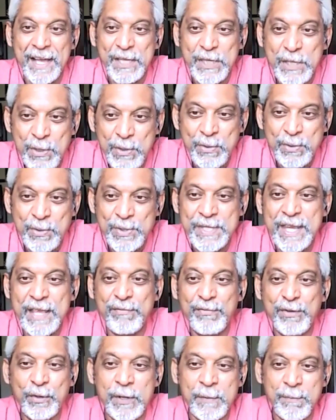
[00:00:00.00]
used
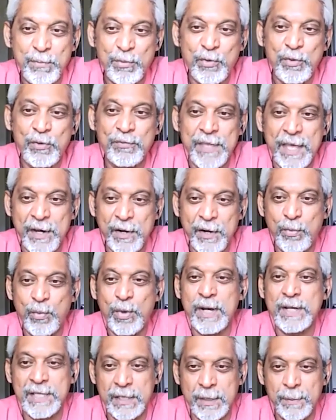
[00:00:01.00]
if you can prove that it
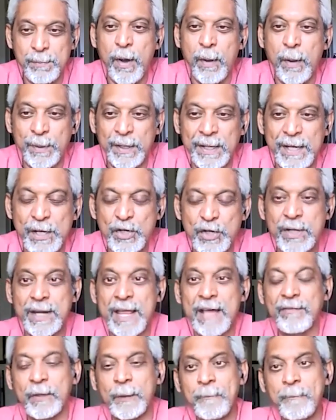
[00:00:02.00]
works at the population
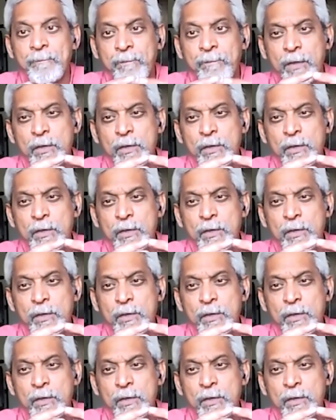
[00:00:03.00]
level.